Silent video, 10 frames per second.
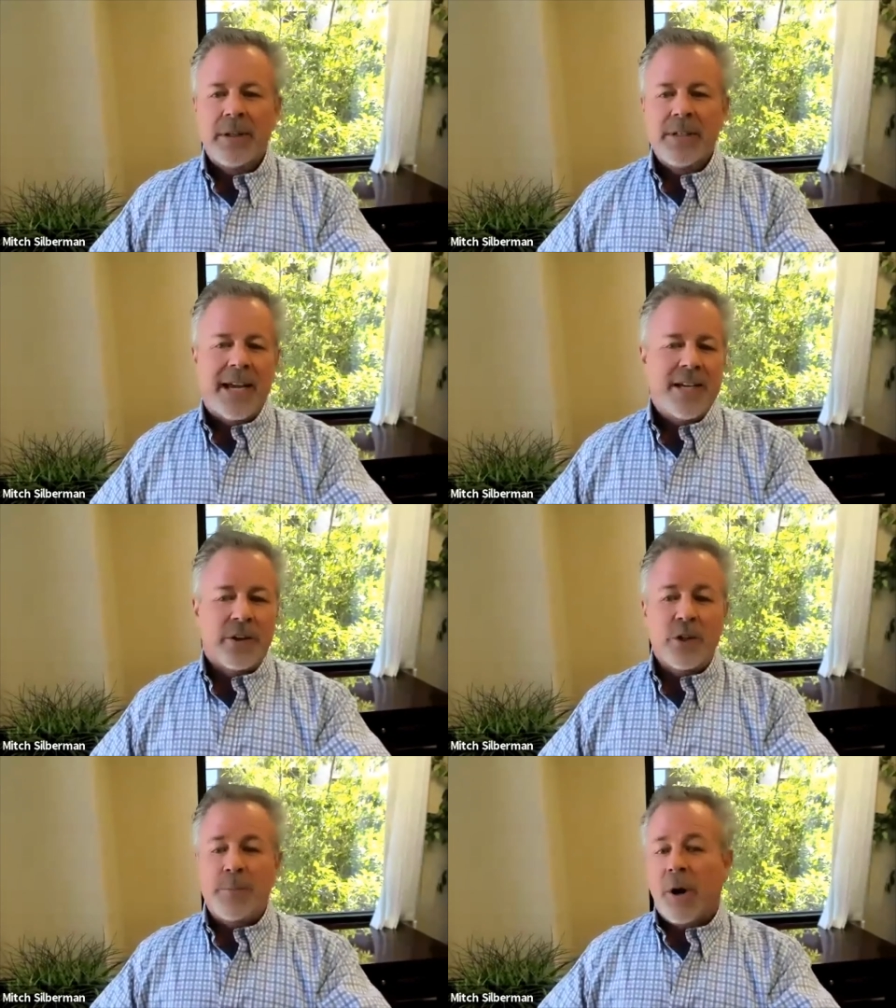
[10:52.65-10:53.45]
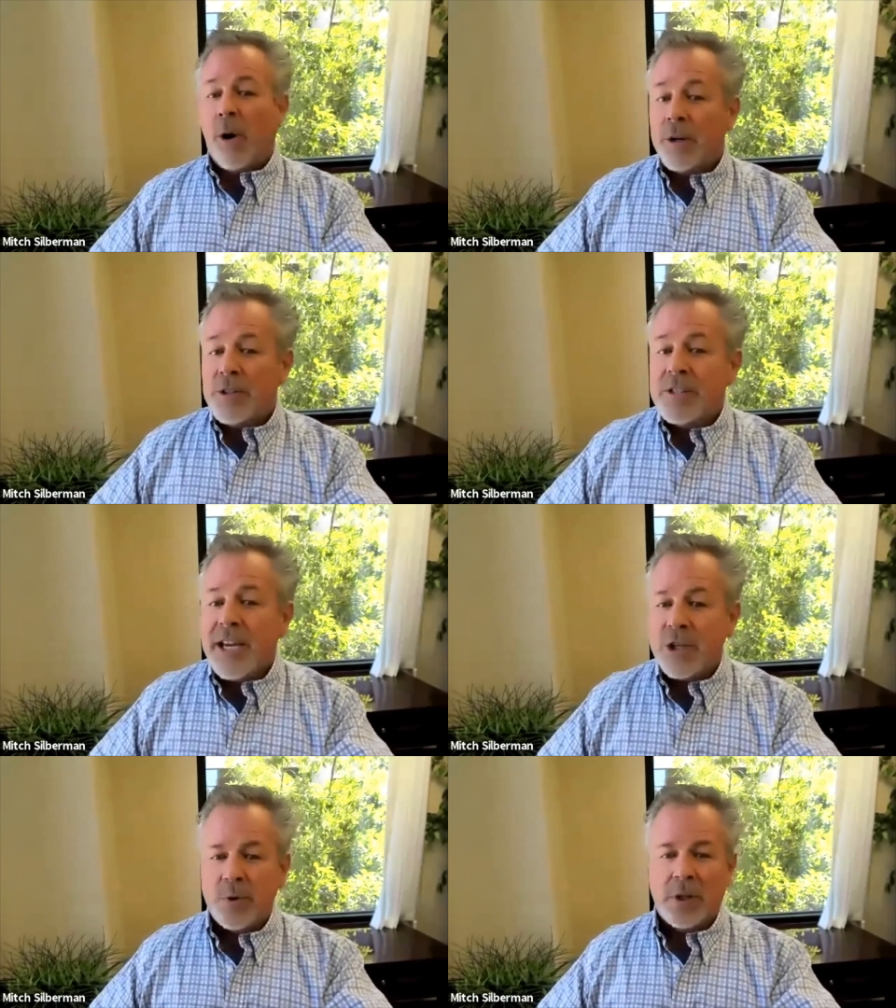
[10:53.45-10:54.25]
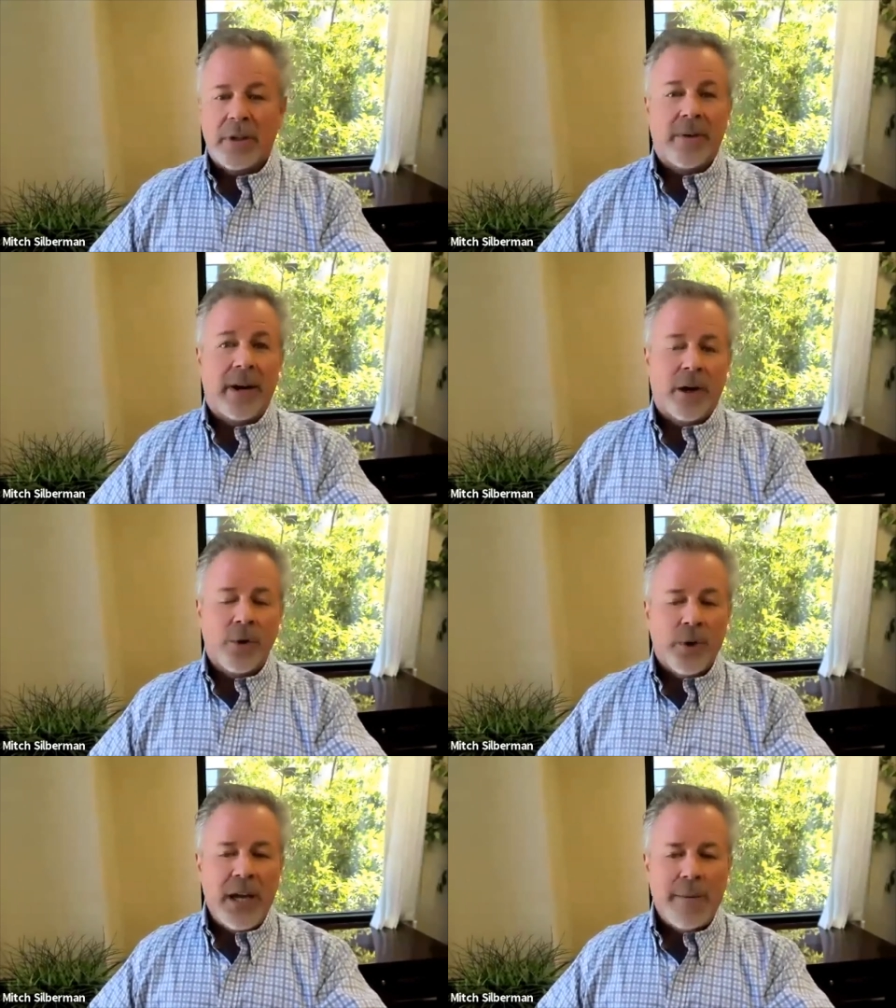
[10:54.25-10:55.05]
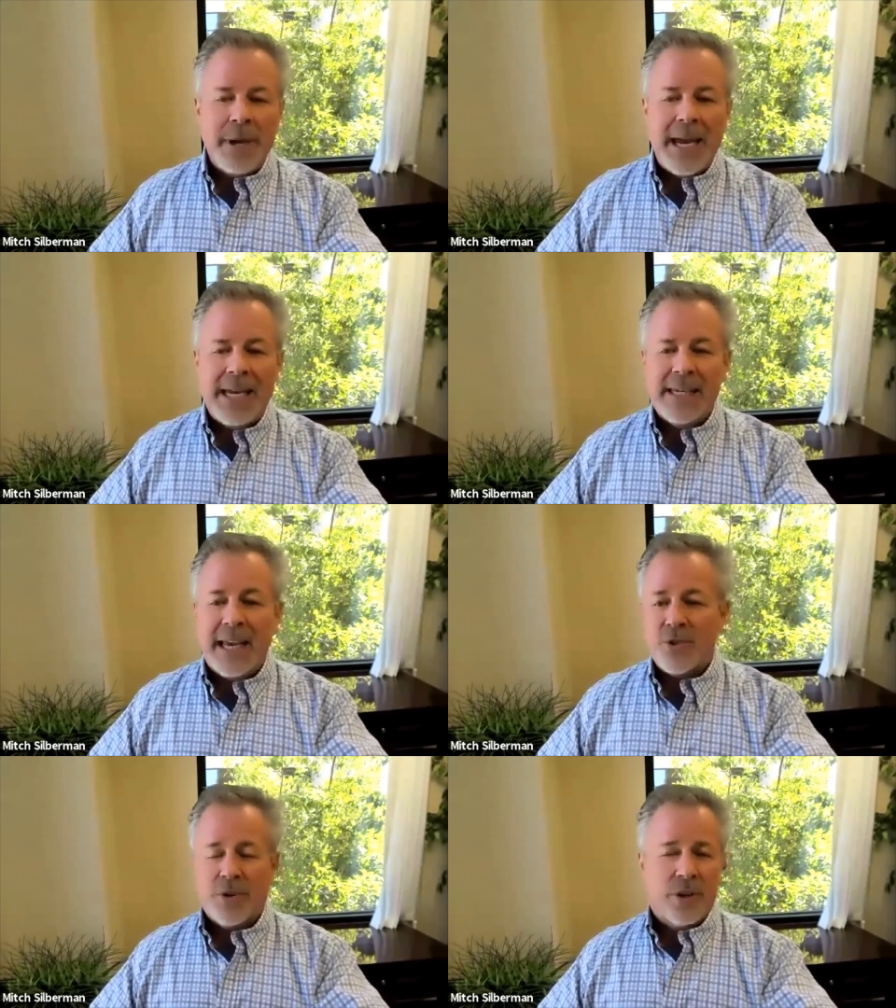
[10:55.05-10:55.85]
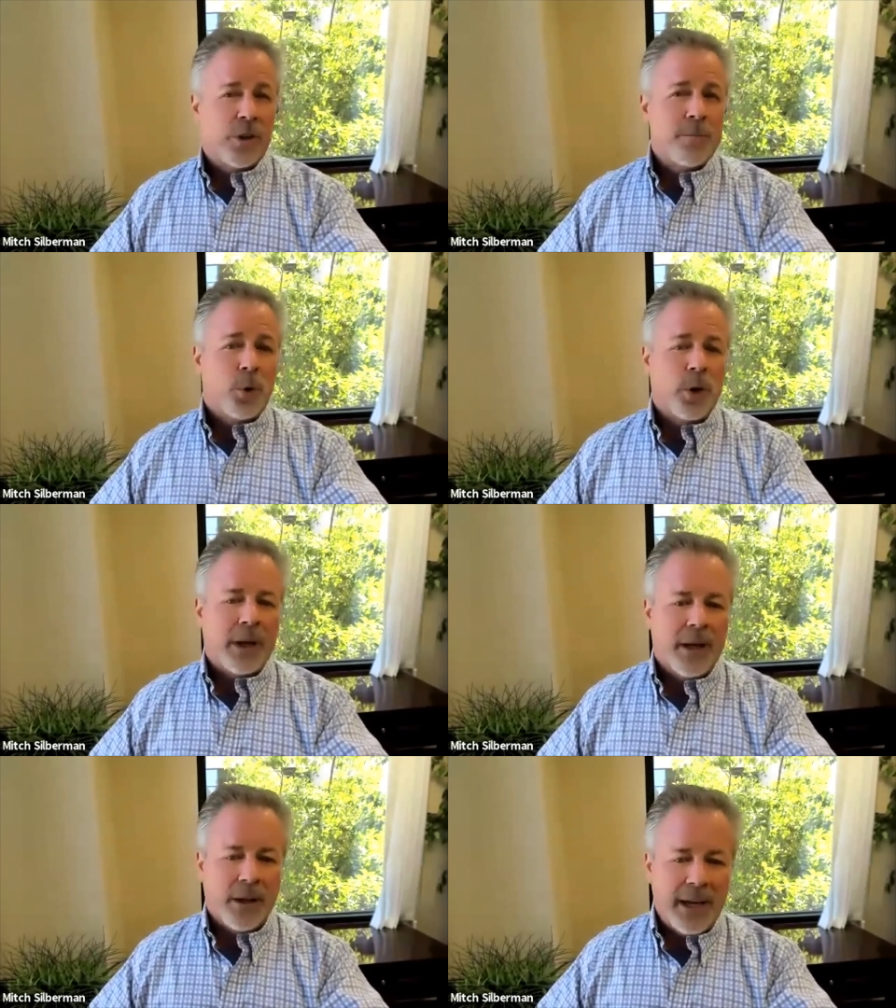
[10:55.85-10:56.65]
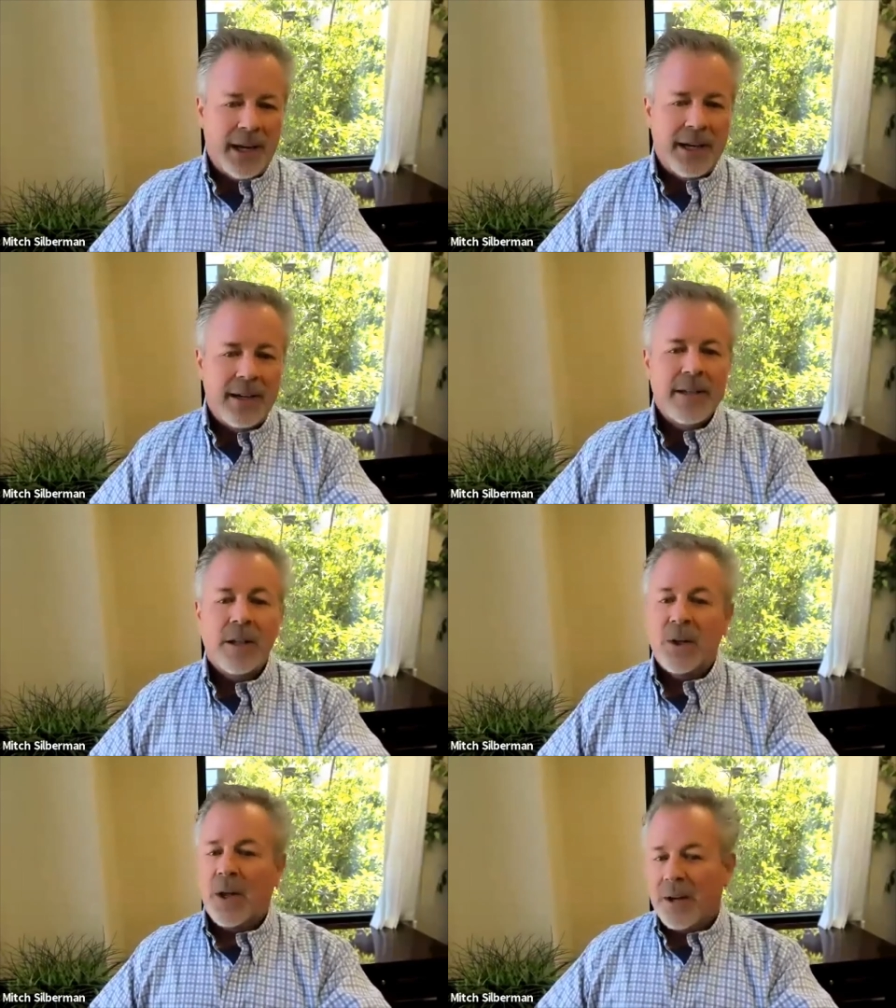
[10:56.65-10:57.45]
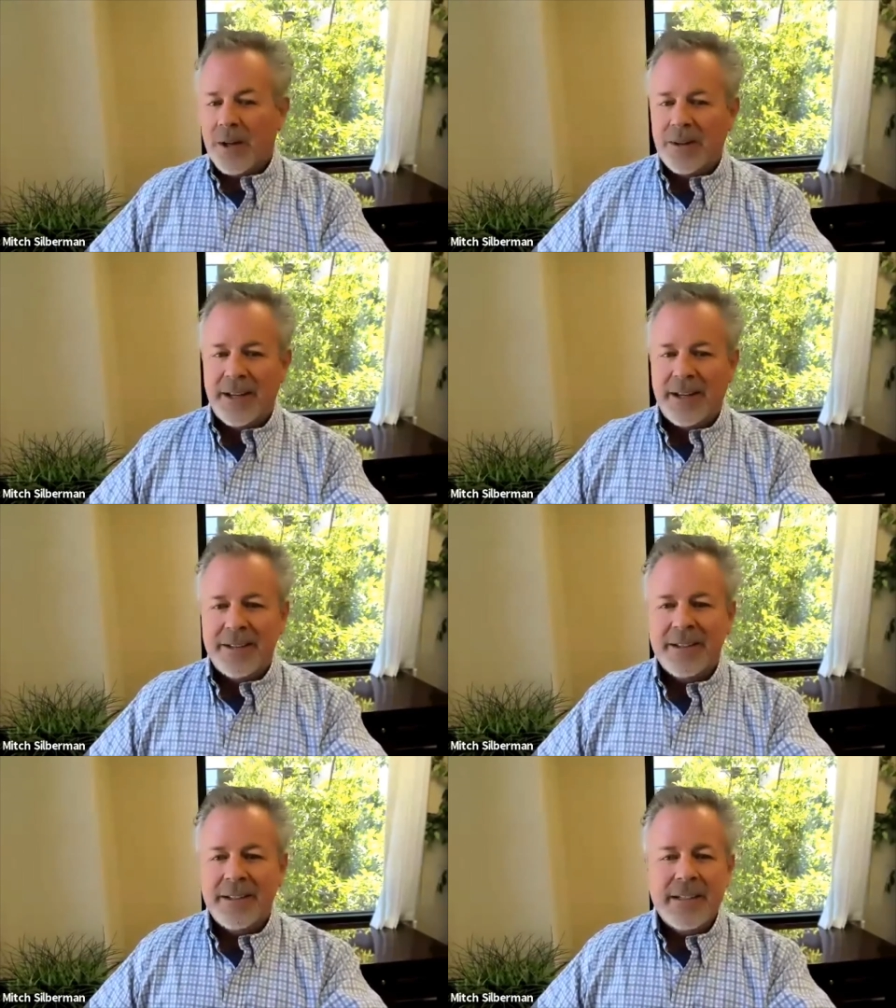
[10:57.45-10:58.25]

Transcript: Daniella has been on stage with the Larry Elder campaign, guest starred on Good Morning LA, La La Land,